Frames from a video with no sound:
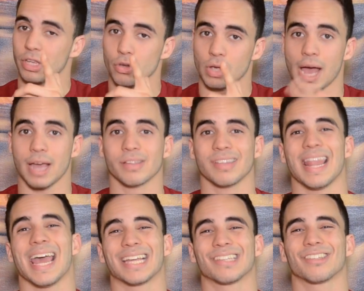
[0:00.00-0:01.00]
you guys
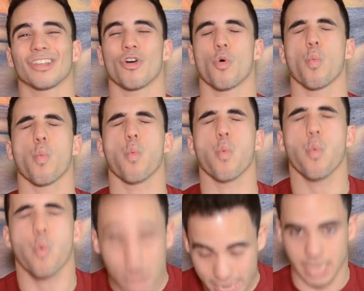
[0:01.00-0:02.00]
next
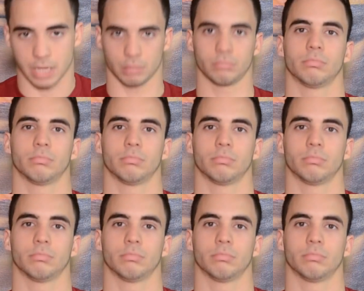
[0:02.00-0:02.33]
week.